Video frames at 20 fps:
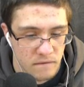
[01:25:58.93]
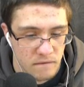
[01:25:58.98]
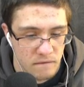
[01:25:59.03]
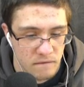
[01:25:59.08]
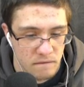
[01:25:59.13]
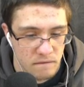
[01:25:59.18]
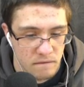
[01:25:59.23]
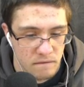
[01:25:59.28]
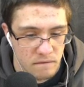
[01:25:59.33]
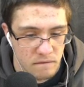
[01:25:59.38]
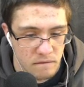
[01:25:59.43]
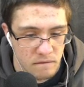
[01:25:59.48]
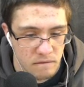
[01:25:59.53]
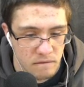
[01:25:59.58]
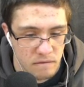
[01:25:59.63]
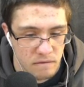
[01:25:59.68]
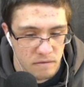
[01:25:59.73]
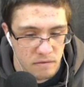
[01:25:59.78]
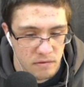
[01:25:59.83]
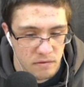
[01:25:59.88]
That's
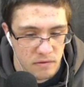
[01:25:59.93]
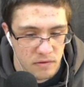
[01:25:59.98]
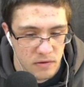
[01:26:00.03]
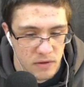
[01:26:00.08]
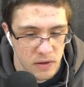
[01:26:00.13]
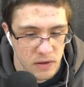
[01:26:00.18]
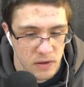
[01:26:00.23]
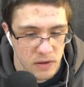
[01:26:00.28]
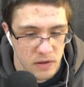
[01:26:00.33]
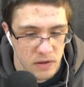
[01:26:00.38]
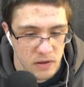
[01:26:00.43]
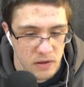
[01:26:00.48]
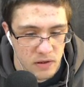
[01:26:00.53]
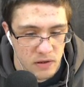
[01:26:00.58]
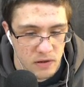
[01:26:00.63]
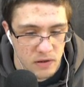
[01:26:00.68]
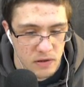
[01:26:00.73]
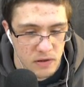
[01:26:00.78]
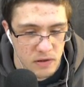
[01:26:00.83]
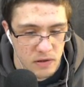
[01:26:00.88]
the Dorito color.
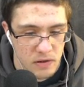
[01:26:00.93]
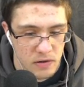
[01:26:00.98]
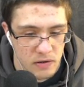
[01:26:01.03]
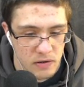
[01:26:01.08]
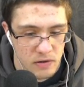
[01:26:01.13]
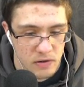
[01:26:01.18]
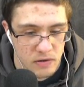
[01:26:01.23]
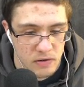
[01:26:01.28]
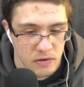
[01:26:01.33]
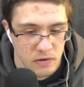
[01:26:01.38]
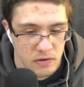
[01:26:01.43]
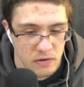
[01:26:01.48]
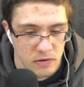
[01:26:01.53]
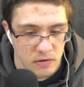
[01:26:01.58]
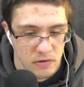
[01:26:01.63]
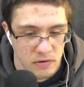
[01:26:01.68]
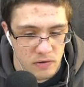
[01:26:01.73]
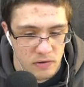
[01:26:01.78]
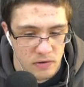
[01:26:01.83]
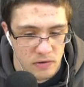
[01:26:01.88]
Alright then.
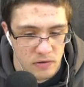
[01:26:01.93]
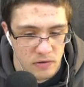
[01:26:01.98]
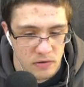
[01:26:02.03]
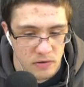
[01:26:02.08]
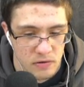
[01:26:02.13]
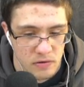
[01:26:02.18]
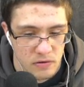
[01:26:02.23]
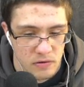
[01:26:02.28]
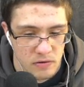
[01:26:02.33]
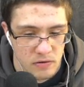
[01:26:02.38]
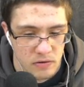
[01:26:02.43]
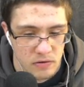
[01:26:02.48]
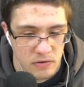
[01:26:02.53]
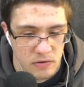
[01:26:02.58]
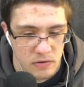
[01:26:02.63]
Actually,